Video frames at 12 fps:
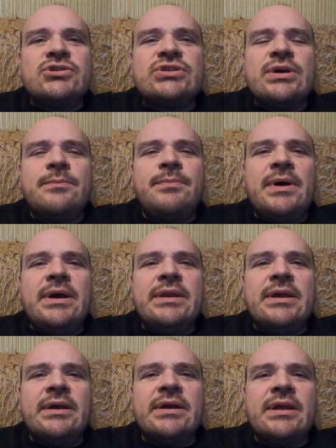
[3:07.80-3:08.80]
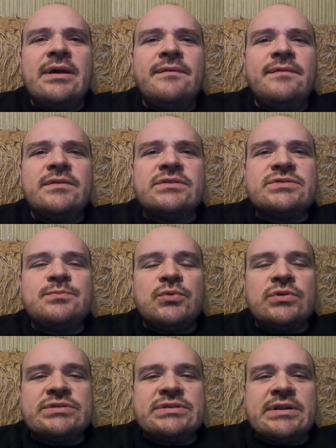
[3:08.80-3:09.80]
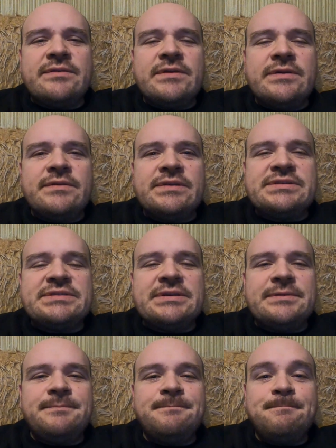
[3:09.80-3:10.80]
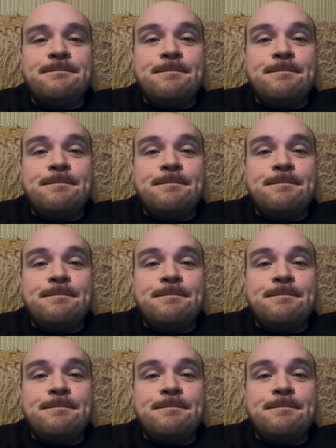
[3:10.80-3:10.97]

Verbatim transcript: Štamparija Grafos, pozdrav Ivice.